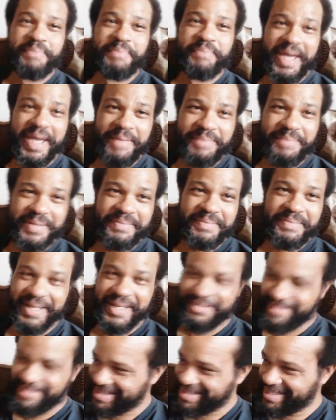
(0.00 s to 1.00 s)
paper,
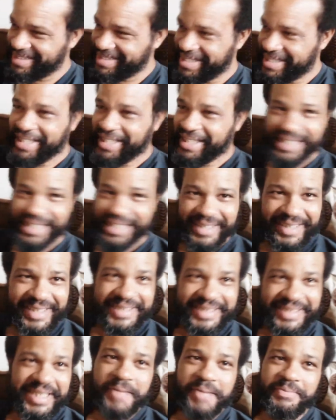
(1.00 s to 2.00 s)
baby.
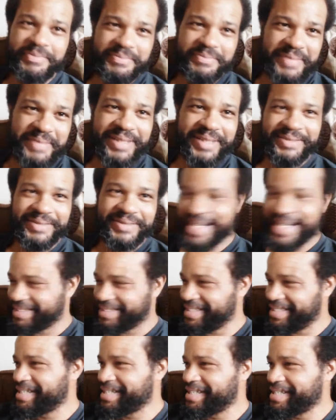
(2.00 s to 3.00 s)
That's a couple mil
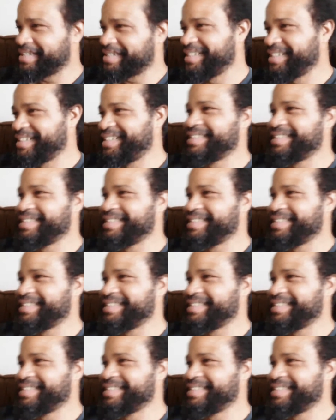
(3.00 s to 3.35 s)
right there.